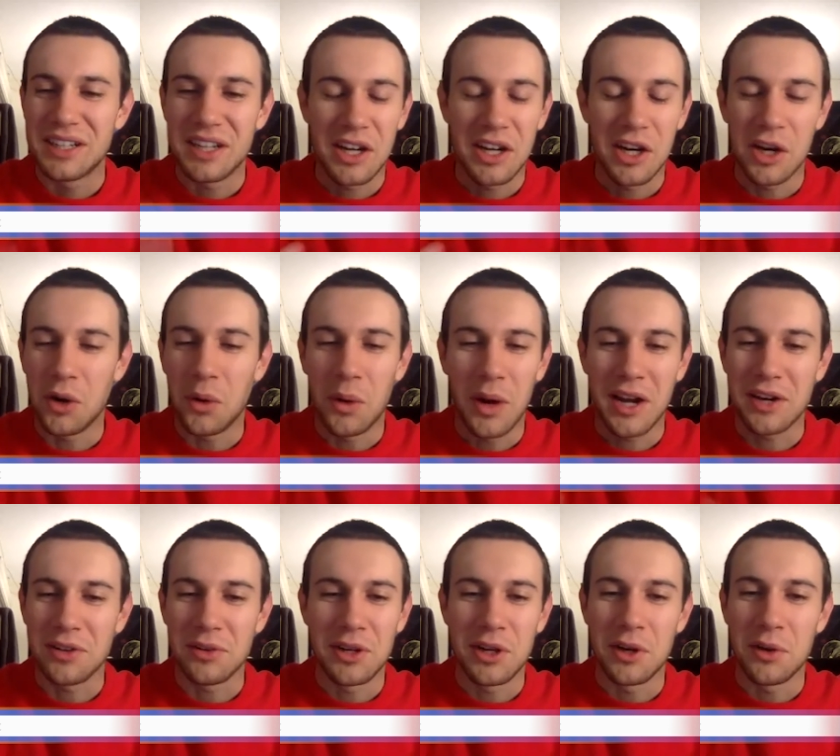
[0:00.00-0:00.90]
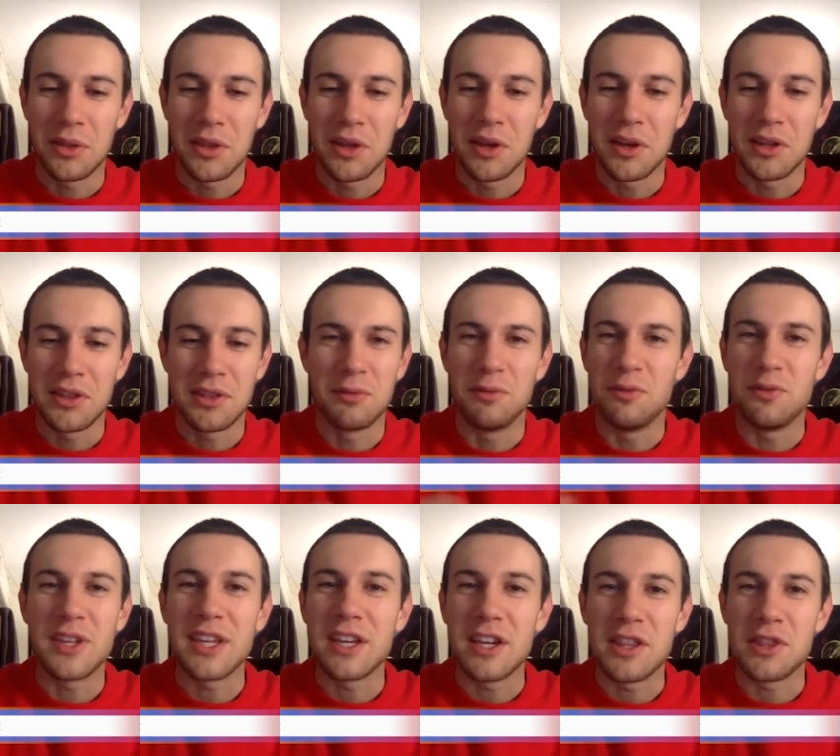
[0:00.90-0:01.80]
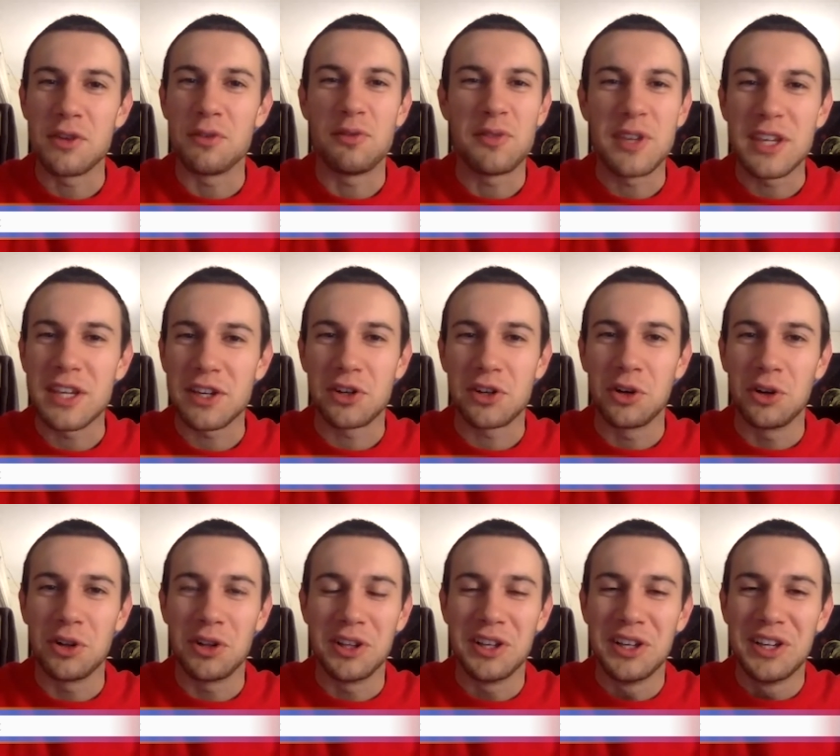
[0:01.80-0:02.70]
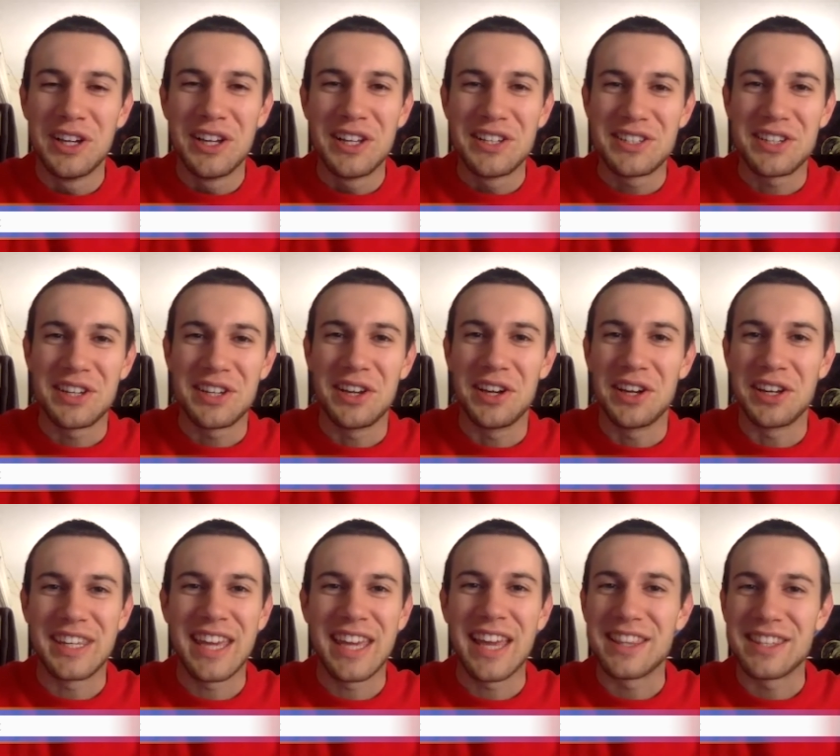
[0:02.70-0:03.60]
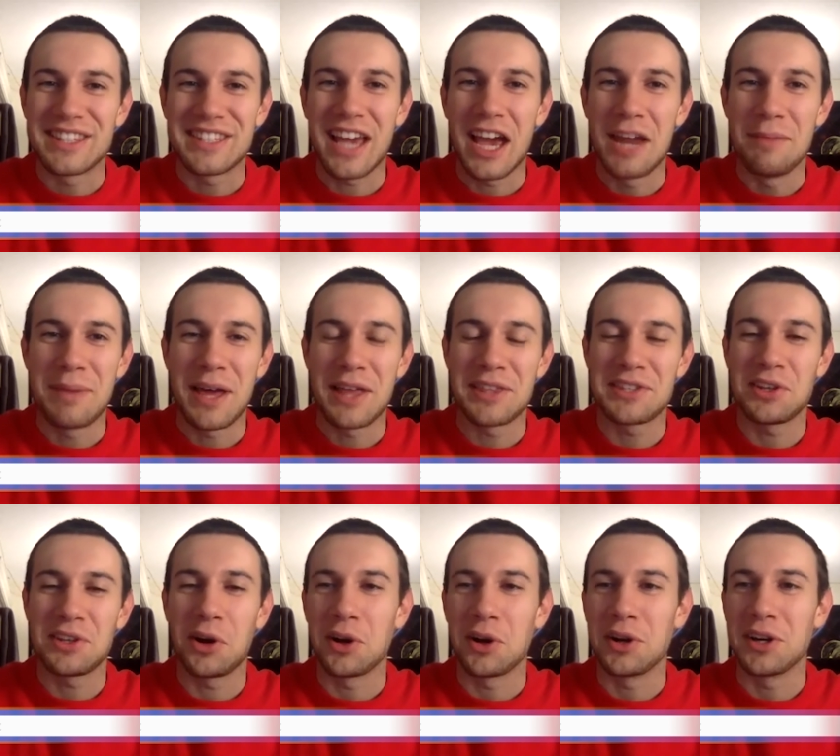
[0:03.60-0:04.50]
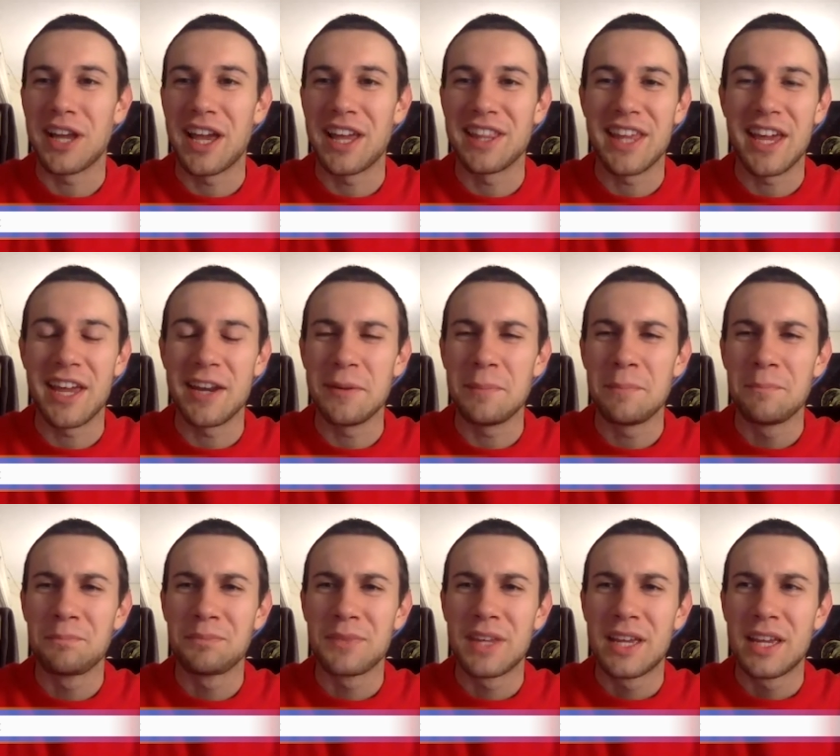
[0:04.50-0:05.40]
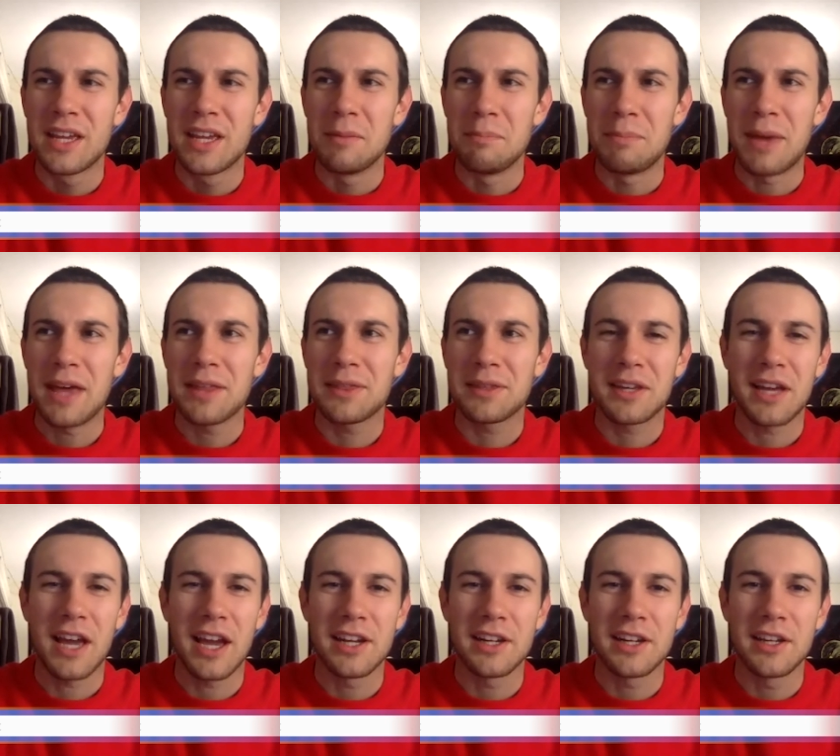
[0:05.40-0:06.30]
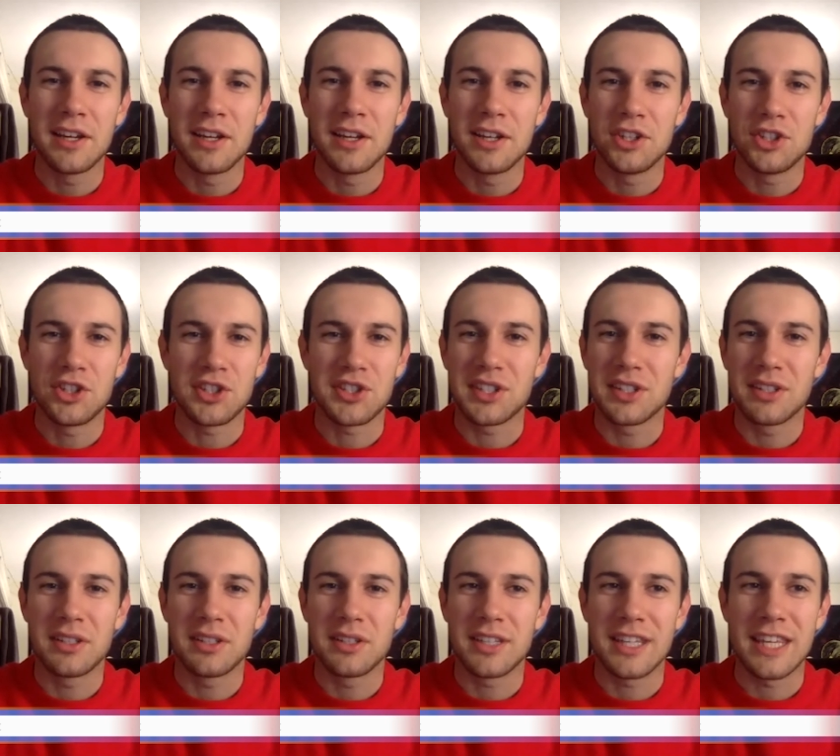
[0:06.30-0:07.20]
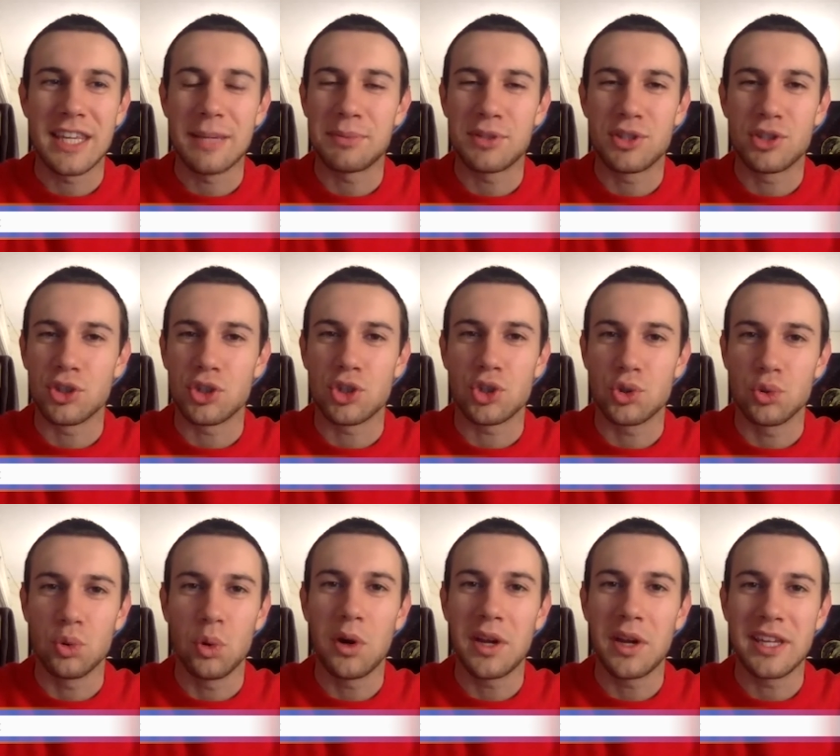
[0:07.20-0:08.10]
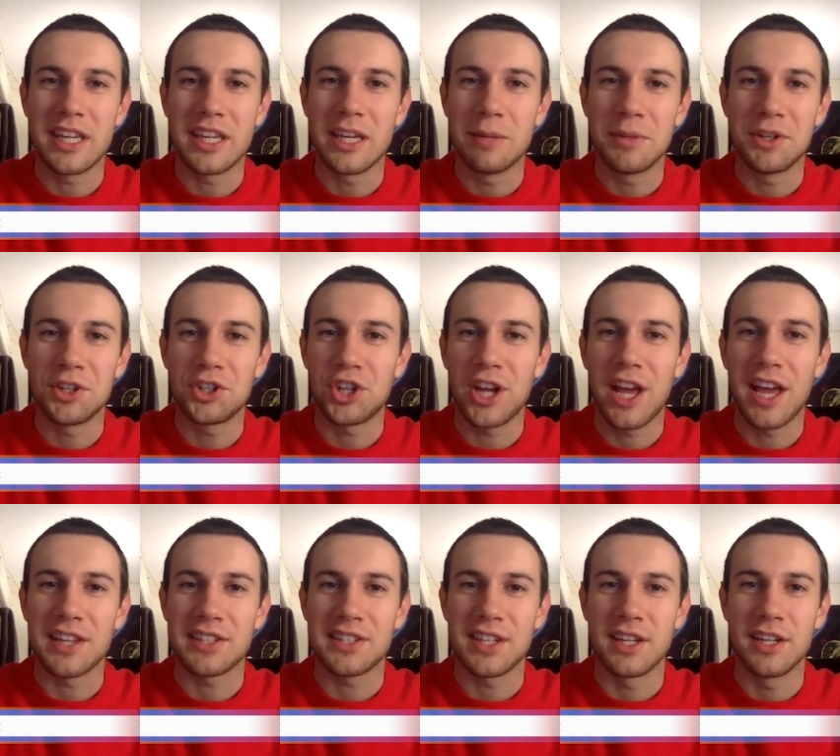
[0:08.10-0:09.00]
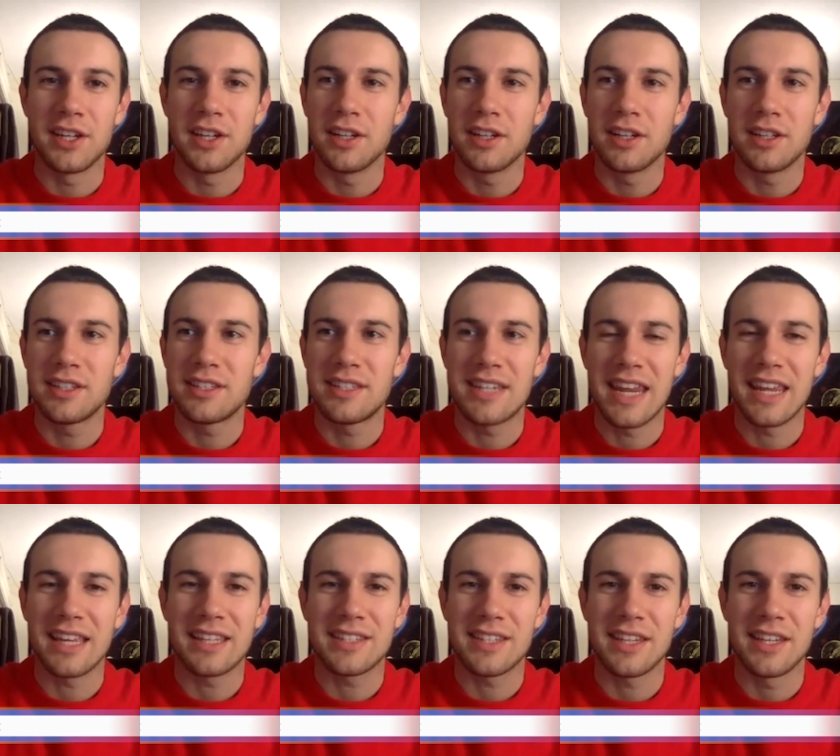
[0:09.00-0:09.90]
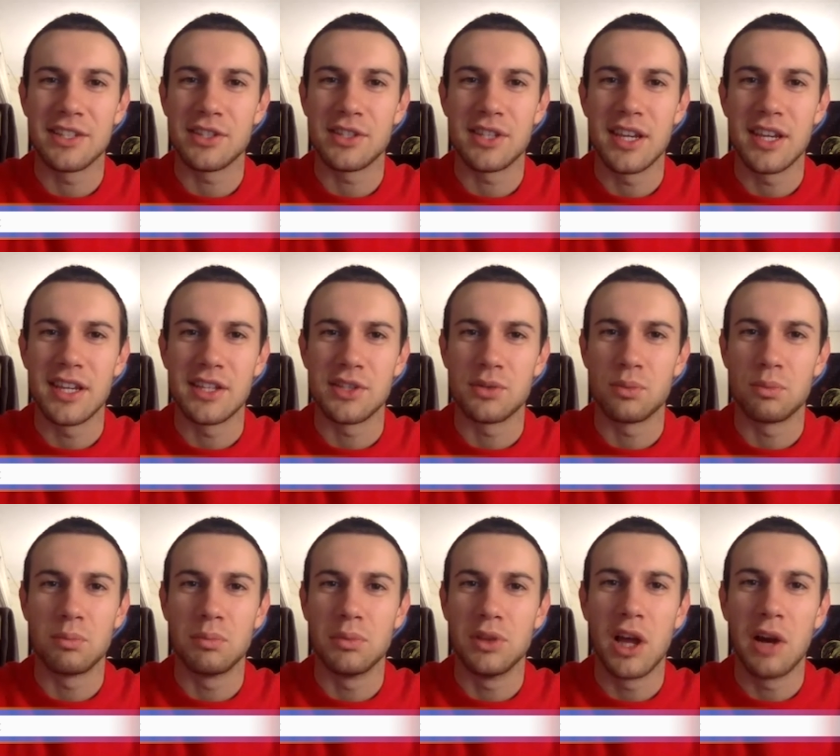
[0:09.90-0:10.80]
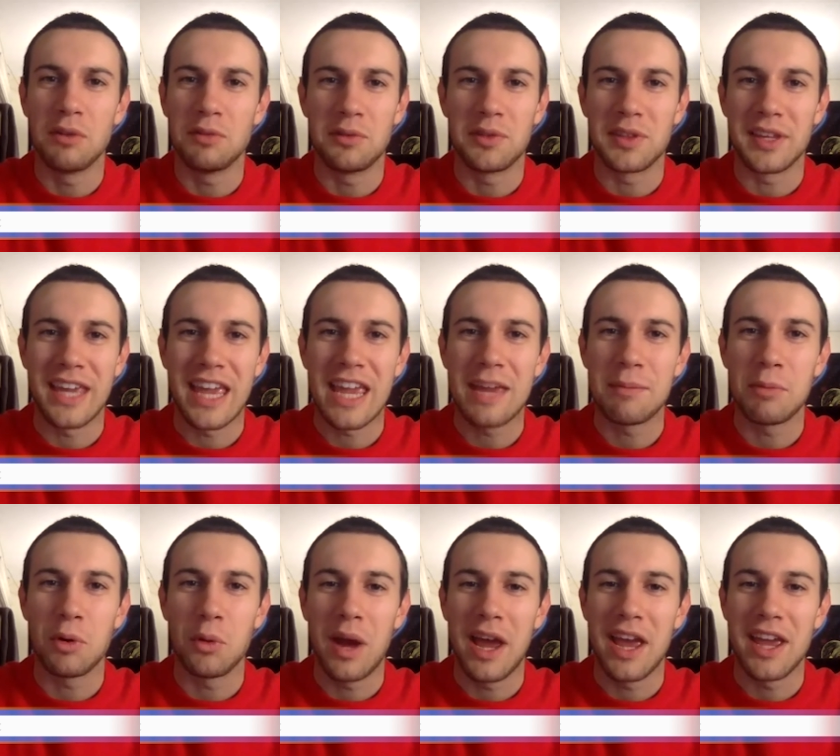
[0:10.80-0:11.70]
oh I don't know the, the vehicle to get inside Beth's heart, and then Beth kind of just keeps destroying him in chess and takes his his love of the game away.